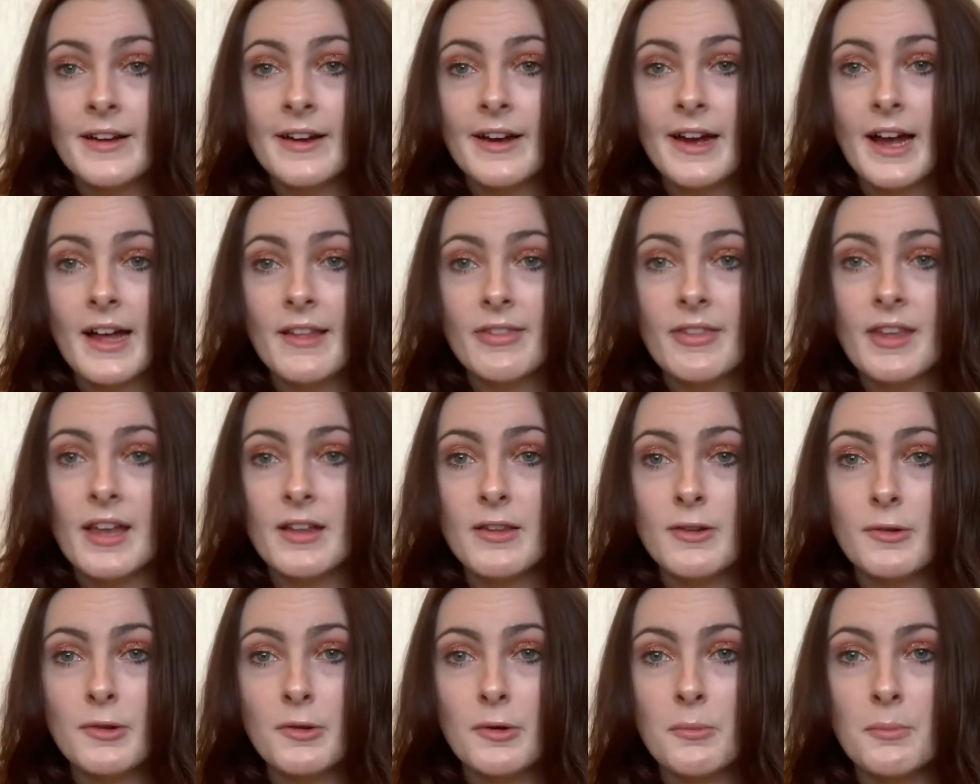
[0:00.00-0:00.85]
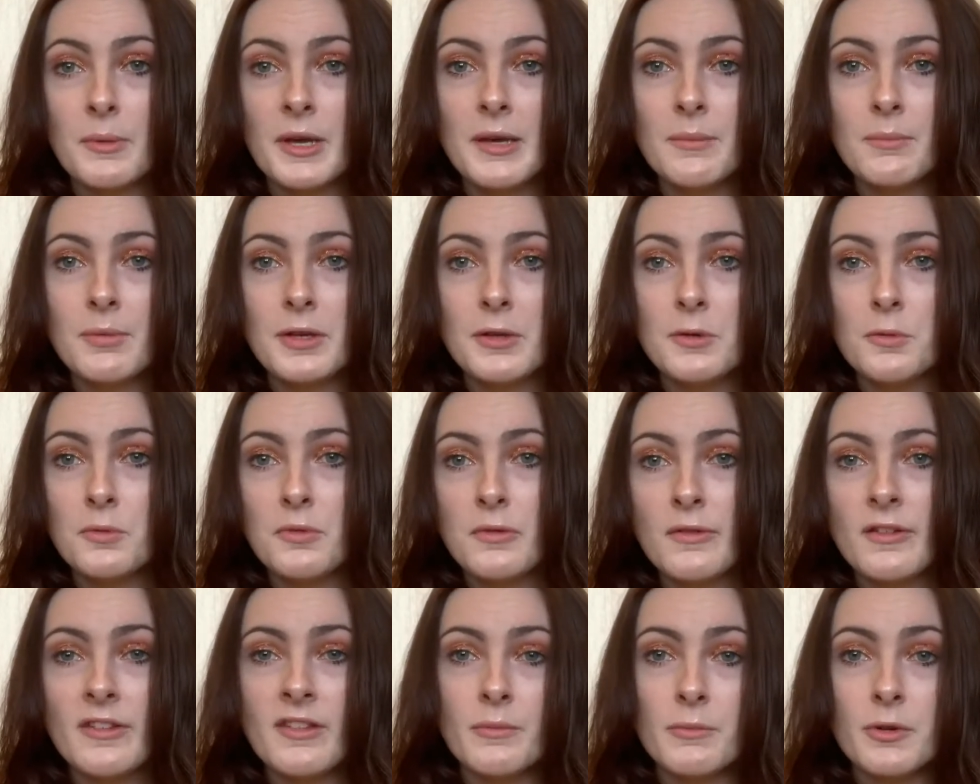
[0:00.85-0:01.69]
and then maybe you
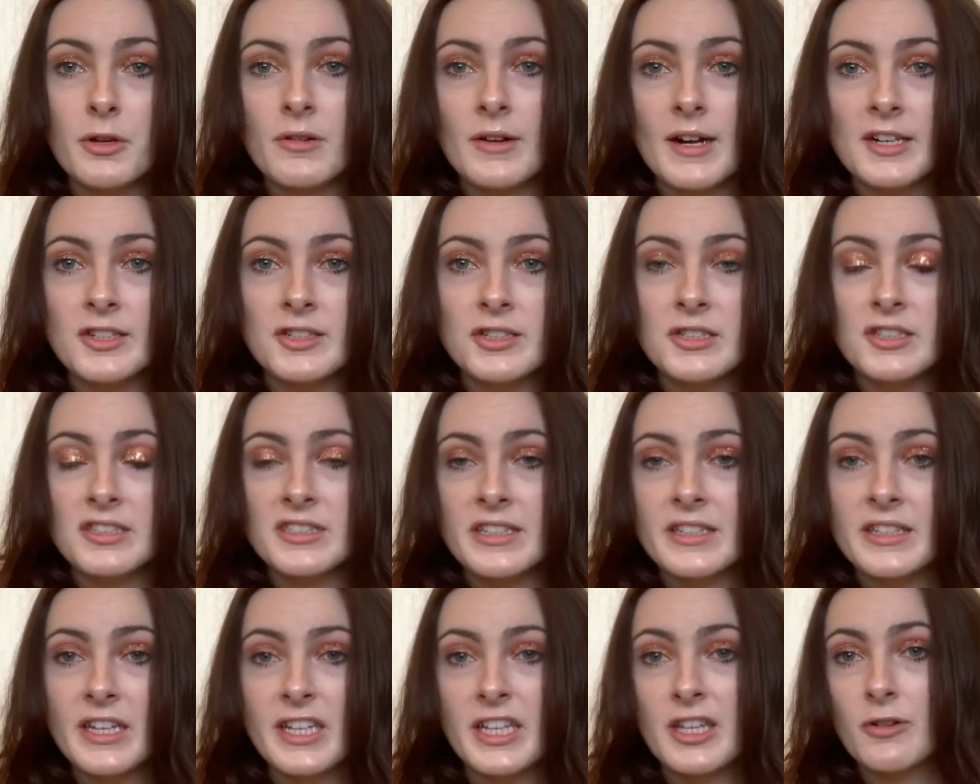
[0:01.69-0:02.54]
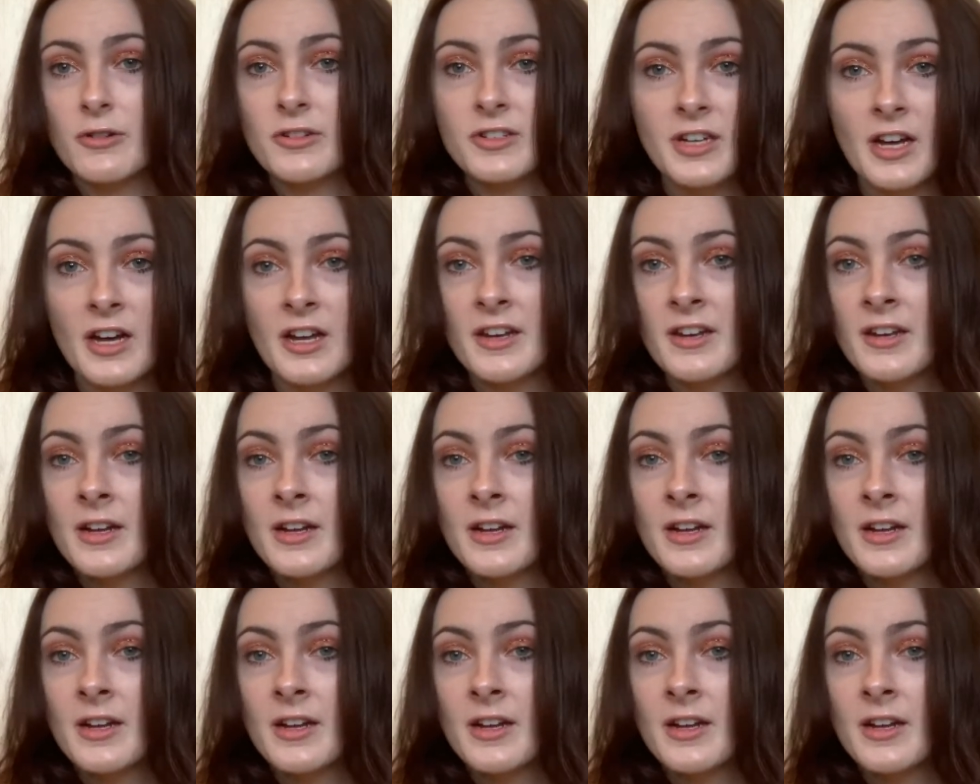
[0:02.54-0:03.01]
do some corrections and then you're done.